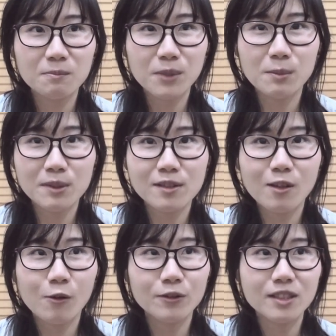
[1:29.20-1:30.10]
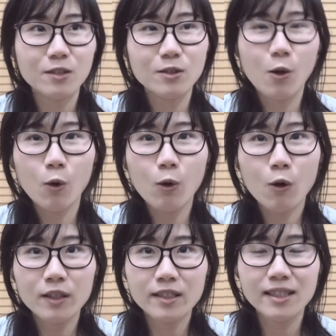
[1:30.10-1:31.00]
purpose of the whole
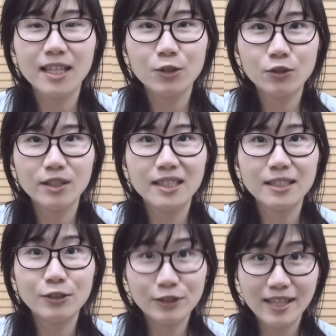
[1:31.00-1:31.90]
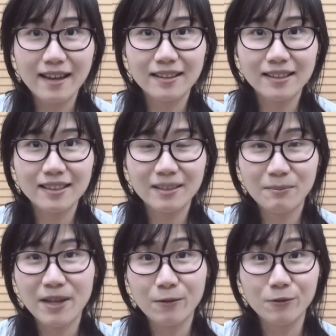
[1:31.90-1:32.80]
order is actually to get
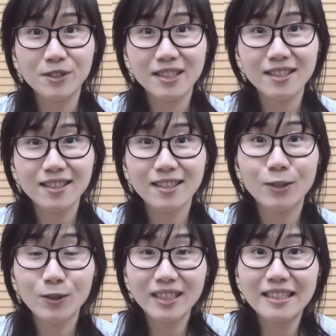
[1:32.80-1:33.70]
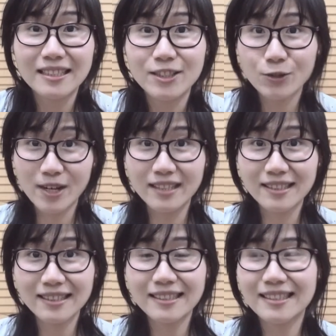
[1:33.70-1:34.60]
my first Lolita
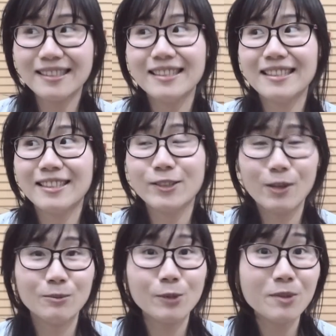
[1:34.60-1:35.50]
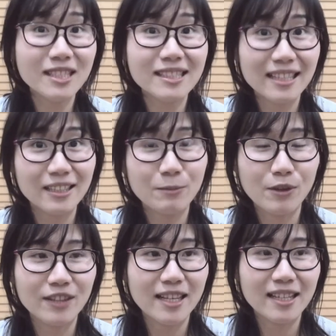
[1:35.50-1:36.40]
dress, and so I'm super excited
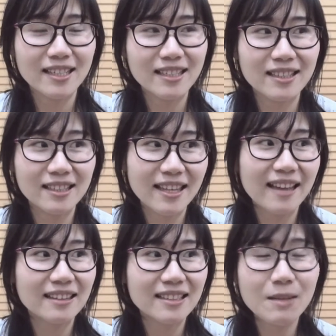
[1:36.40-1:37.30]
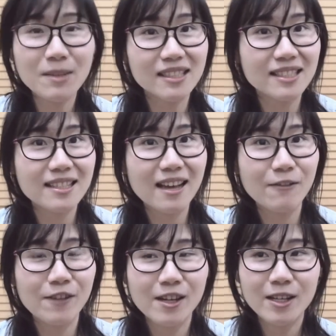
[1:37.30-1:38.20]
about that. I did get some other
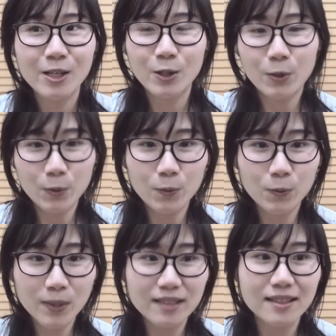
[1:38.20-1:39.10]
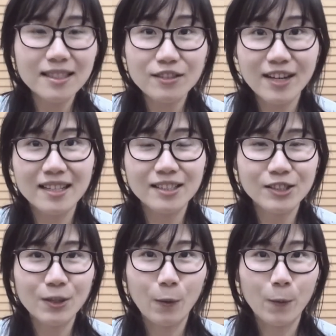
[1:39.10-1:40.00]
stuff with the dress,
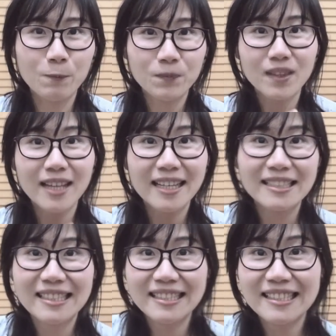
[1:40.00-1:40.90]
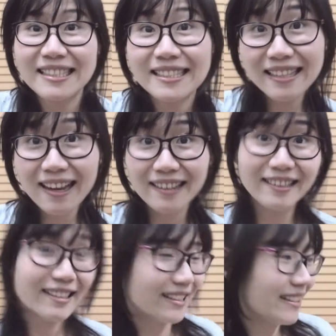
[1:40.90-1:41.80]
so I guess let's just start.